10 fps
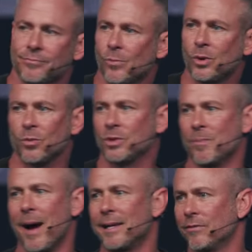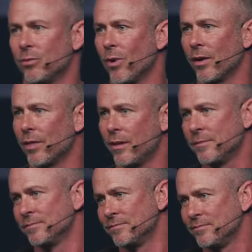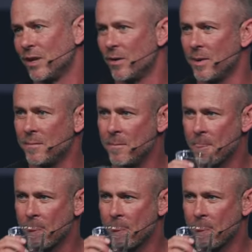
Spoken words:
what's my gift worth? You know what I mean?